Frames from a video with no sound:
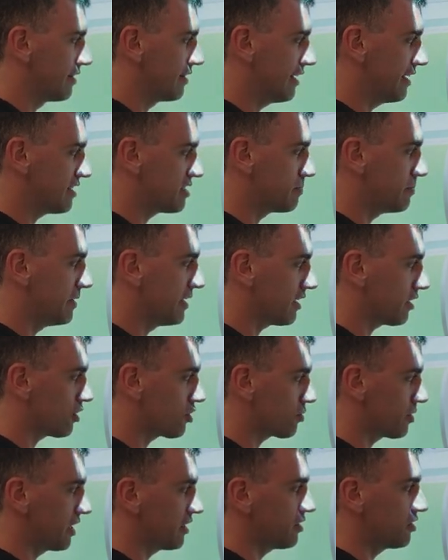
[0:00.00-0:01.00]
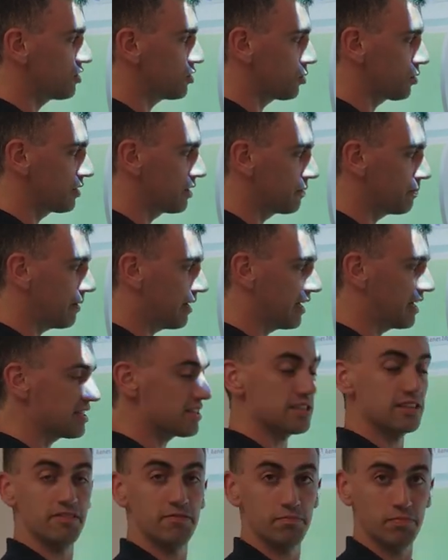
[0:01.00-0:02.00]
it's being attracted toward the
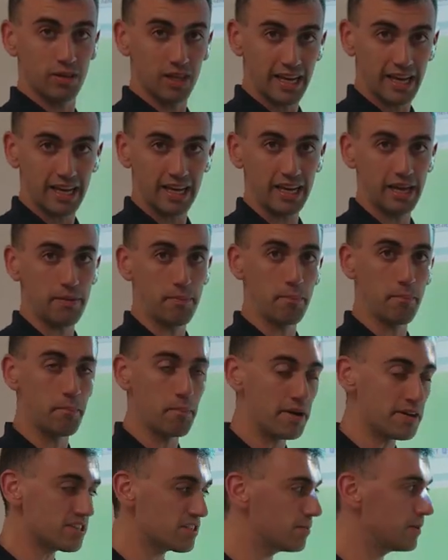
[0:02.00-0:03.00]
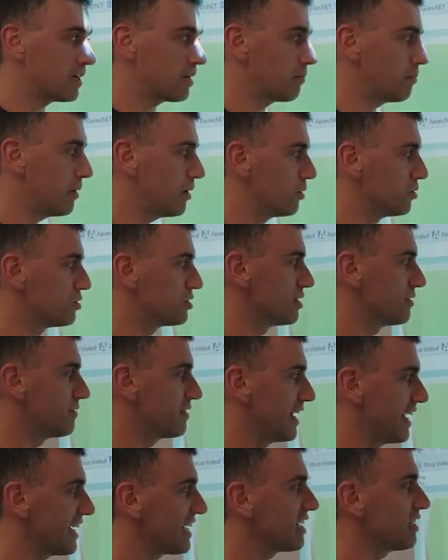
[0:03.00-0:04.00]
positive plate, it must be composed of
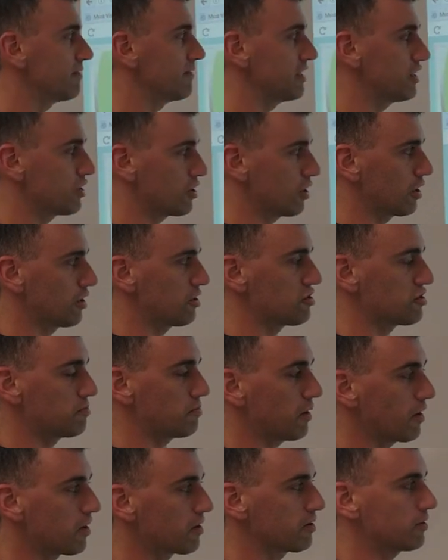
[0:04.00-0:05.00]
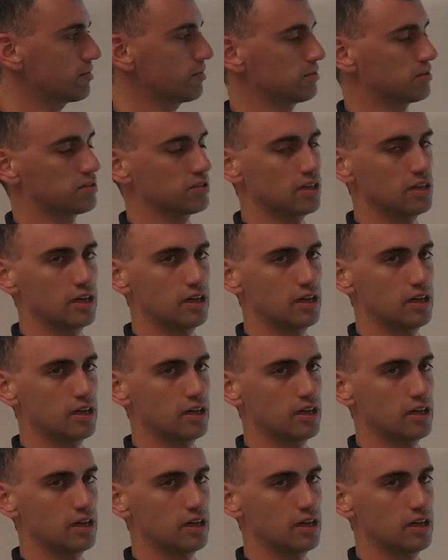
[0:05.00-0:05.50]
negatively charged particles.